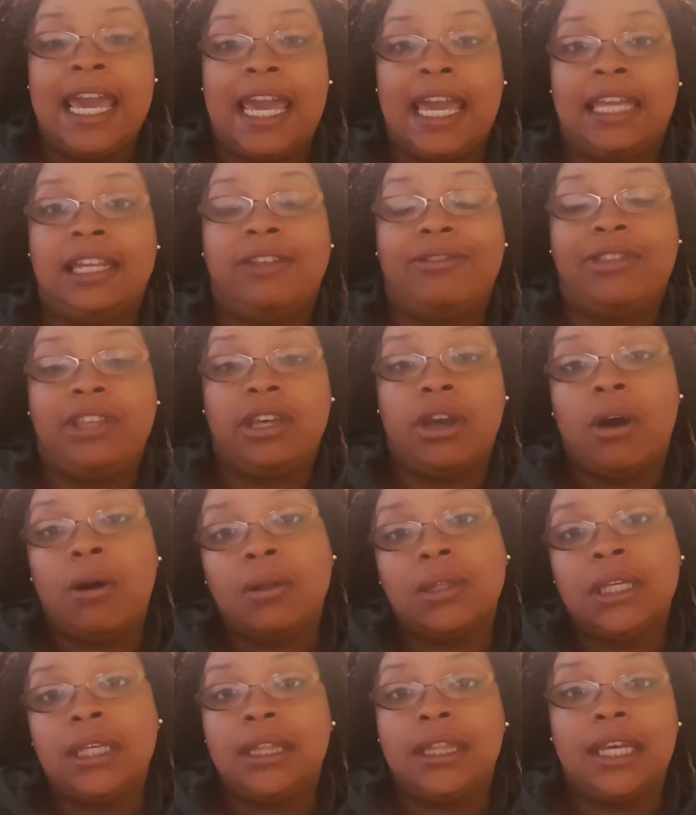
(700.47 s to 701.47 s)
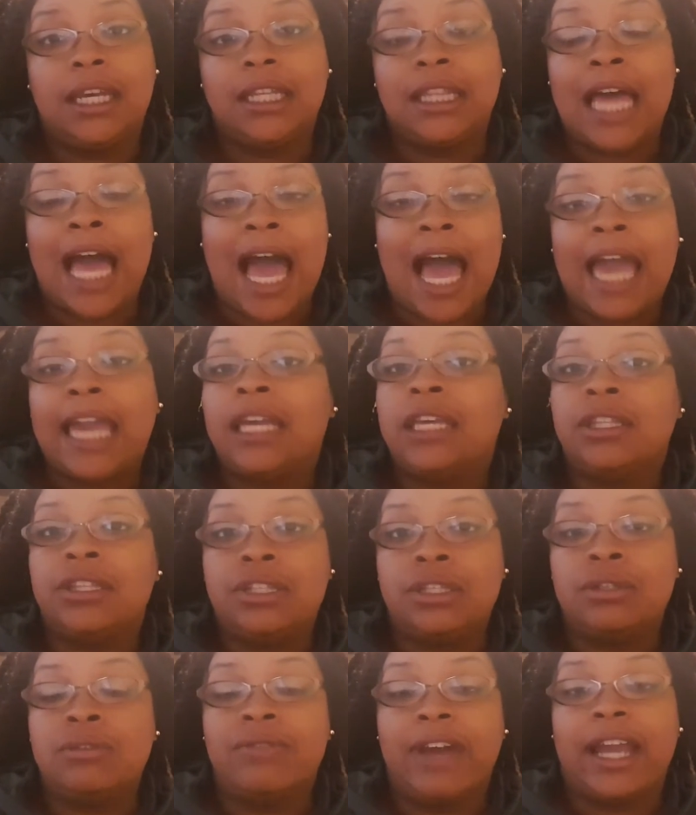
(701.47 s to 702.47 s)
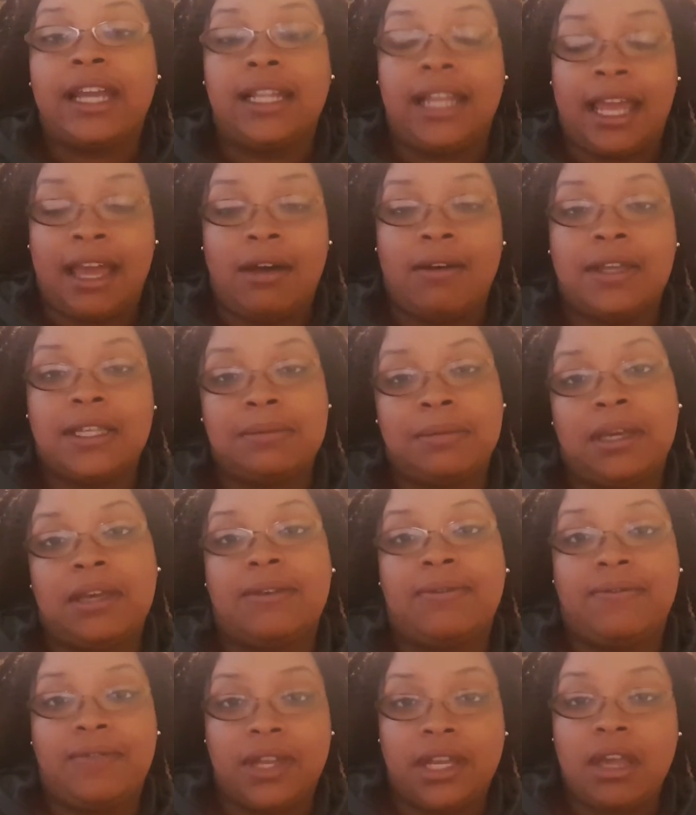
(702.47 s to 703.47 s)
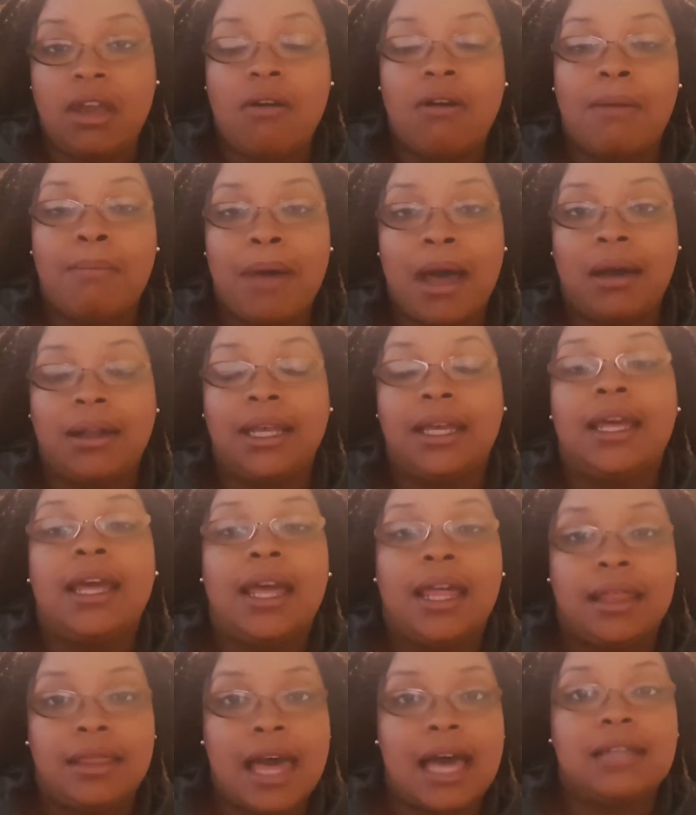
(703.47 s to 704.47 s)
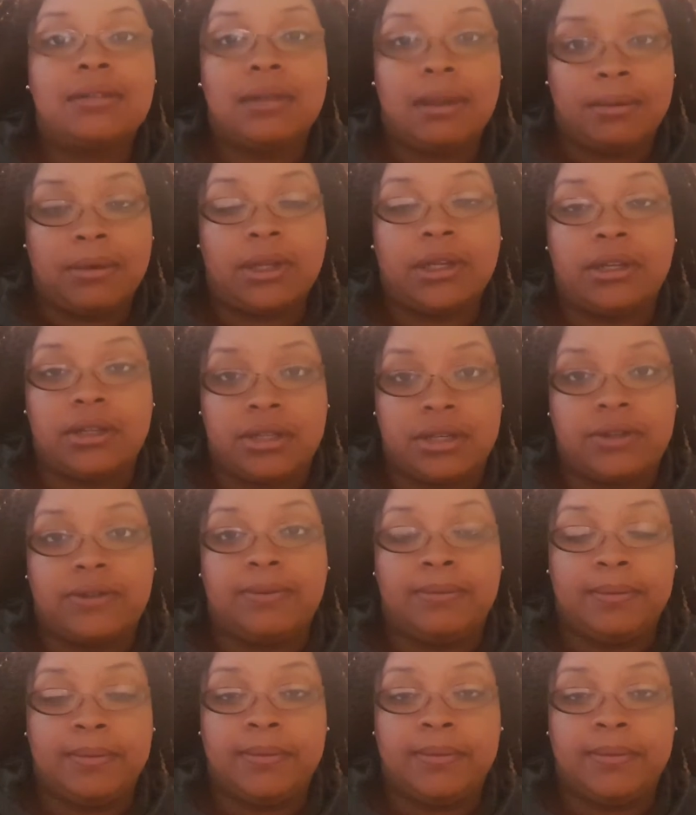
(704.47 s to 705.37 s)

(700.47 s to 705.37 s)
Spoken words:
And if the only thing that I can do right now is make a video about it, that's what I'm going to do.